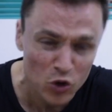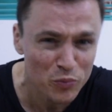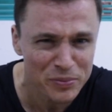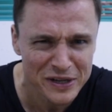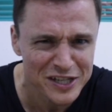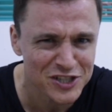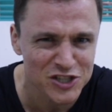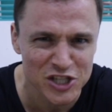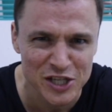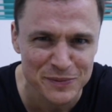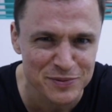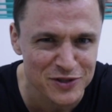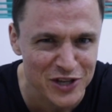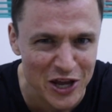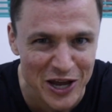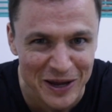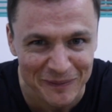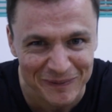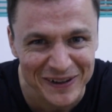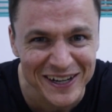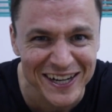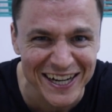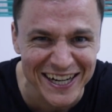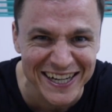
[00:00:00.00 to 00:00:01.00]
don't be a
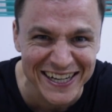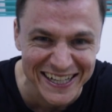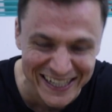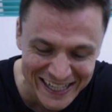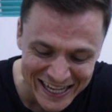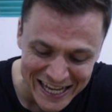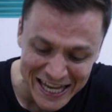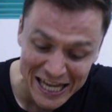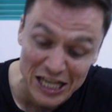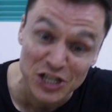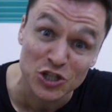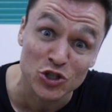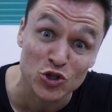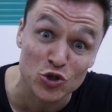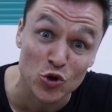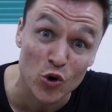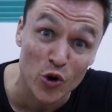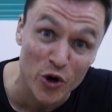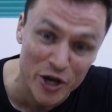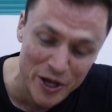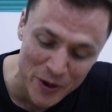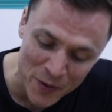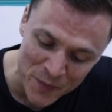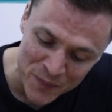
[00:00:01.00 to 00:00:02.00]
cheapskate.
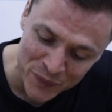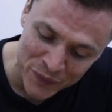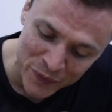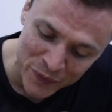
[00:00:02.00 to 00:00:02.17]
Enjoy.